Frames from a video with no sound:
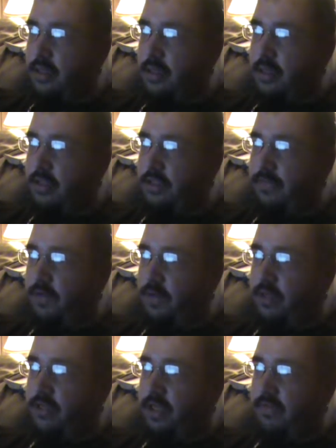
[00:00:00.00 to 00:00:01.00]
As far
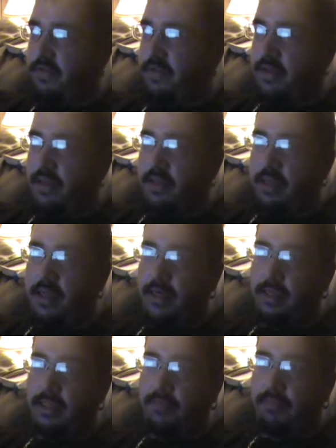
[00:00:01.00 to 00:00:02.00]
as everything that is